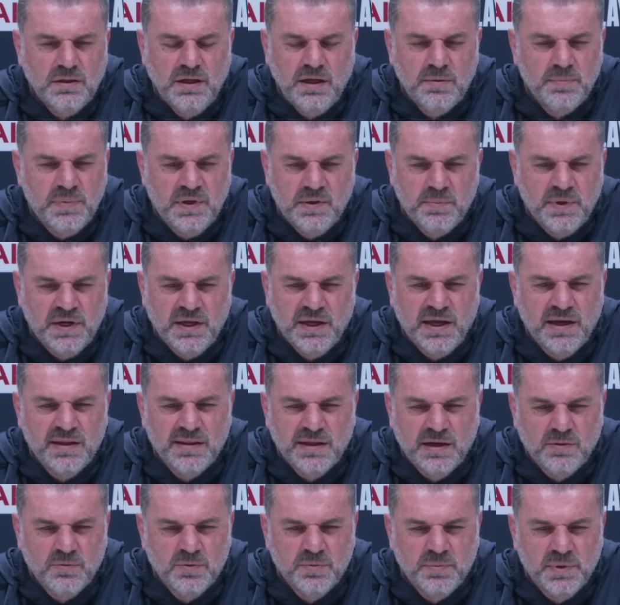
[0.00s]
Yeah, but but again,
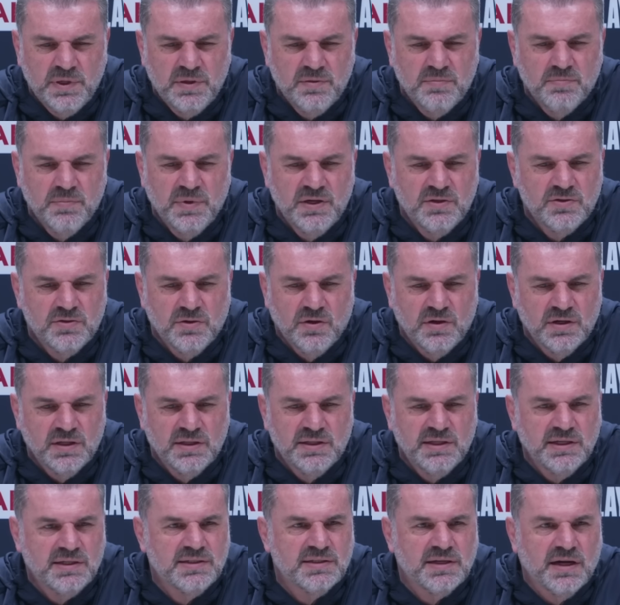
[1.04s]
that would be me trying to
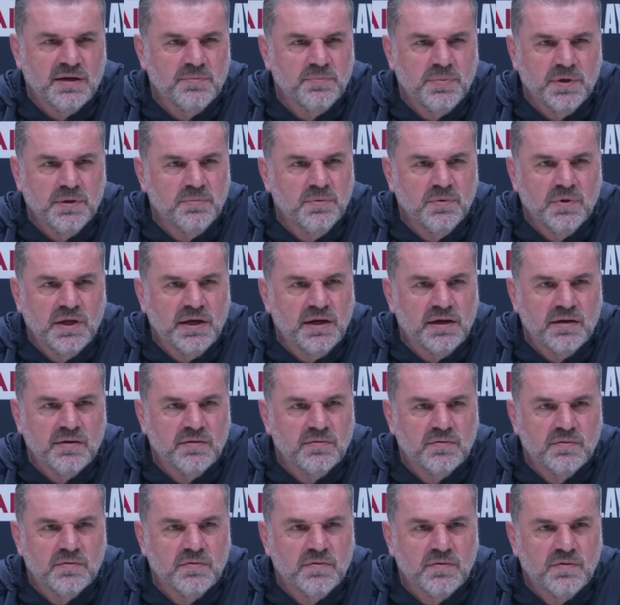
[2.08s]
dictate people how
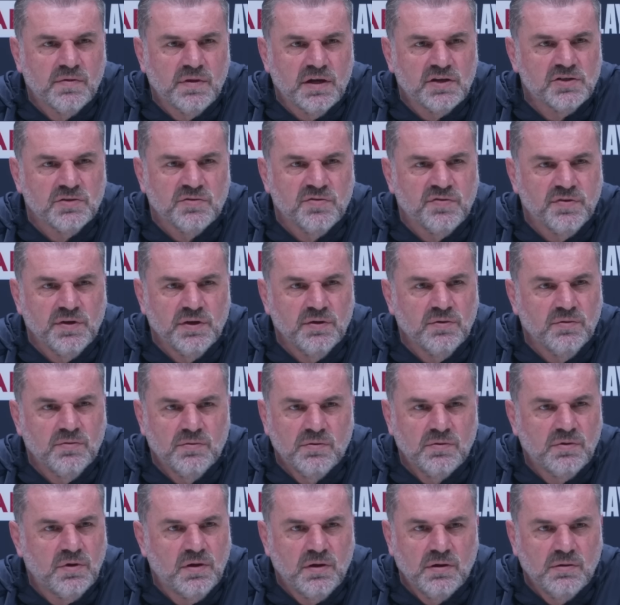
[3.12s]
they should feel.
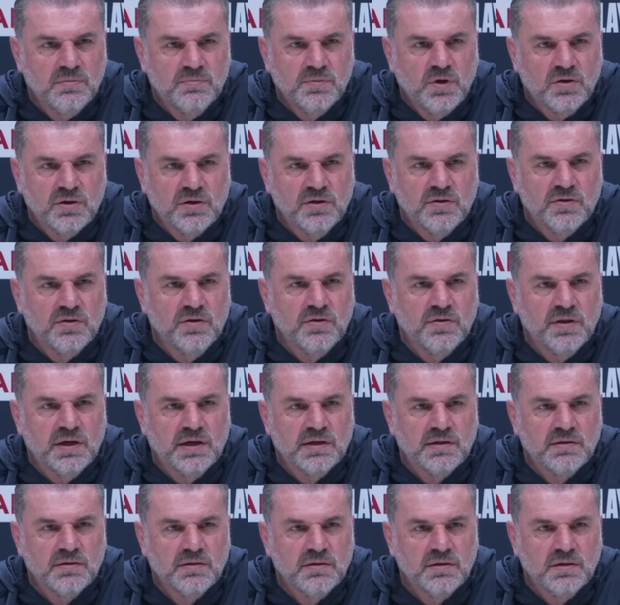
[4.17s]
Oh, I'm not going to do that.
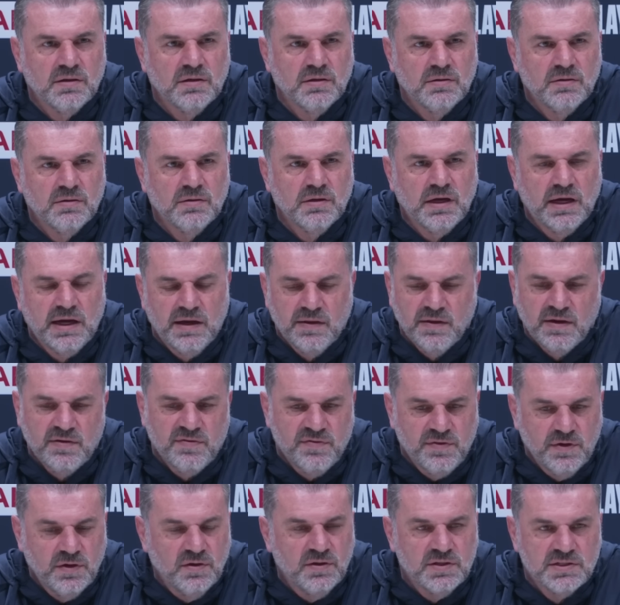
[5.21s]
You know, how they
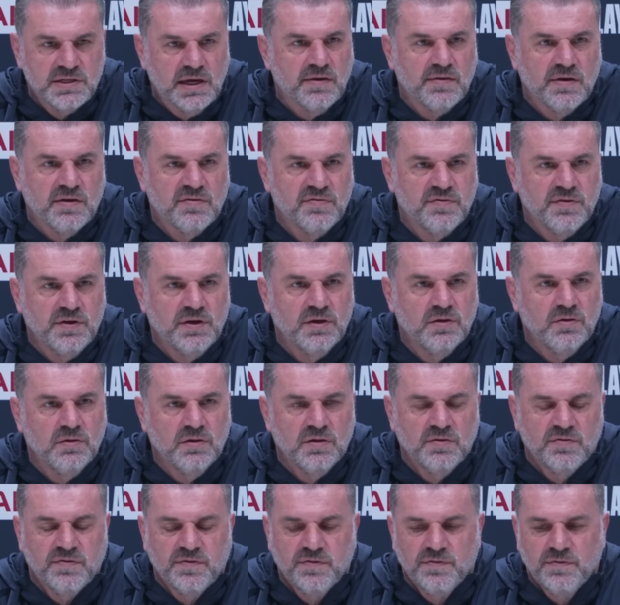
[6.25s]
feel is how they feel.
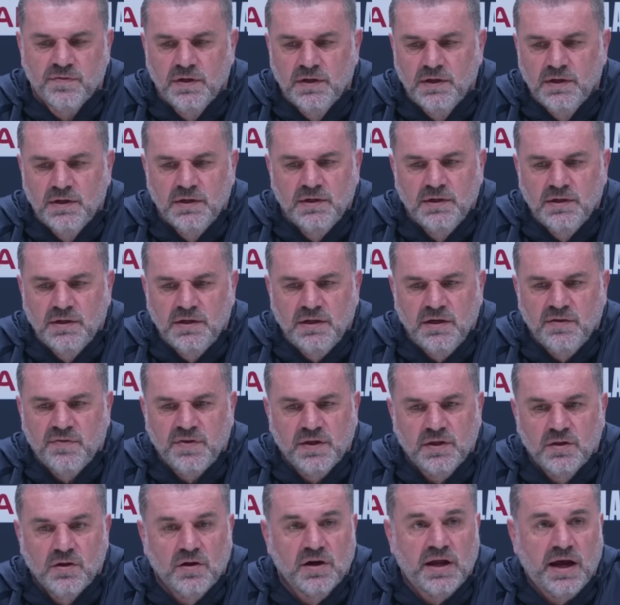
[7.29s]
If if
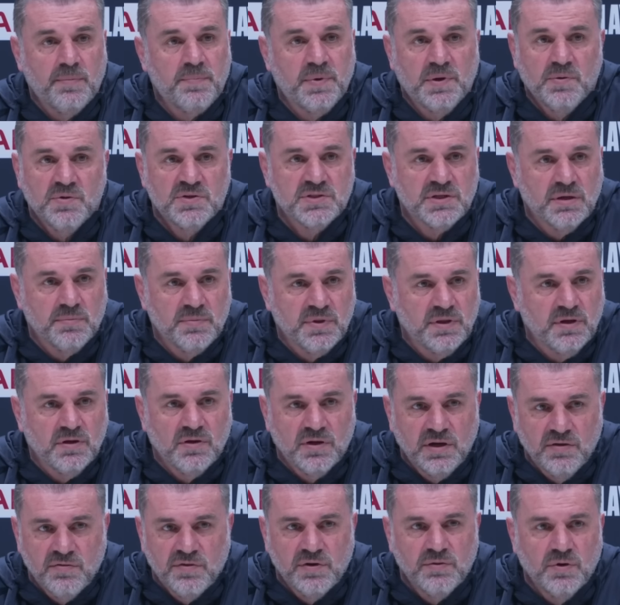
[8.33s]
they're not happy with something, they've
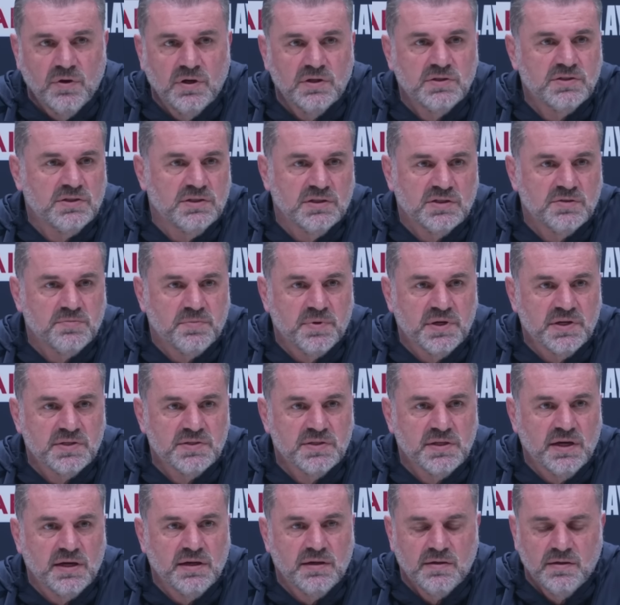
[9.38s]
got every right to express
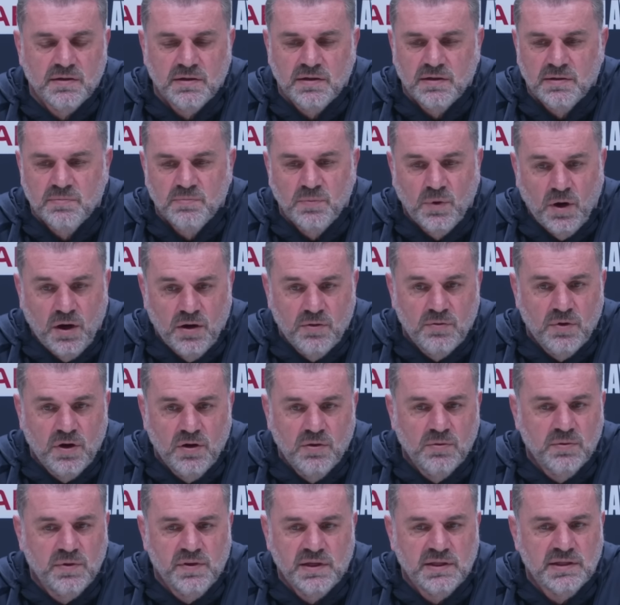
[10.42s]
that. Uh, my
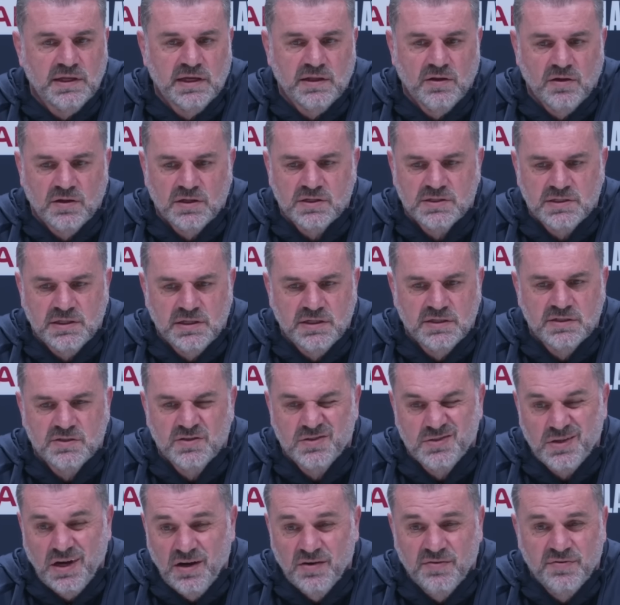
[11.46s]
role within that, like I said,
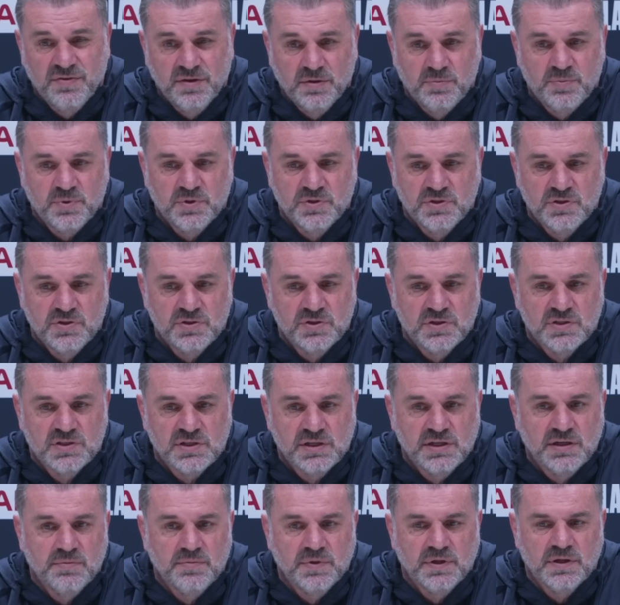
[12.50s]
is hopefully produce a
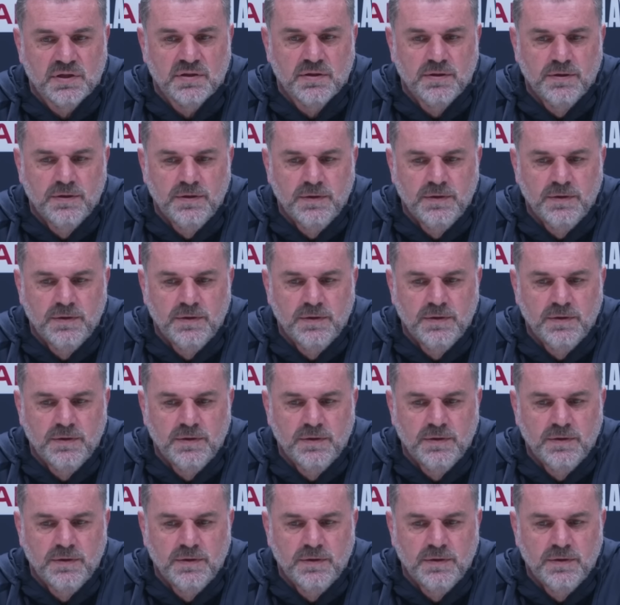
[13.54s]
team that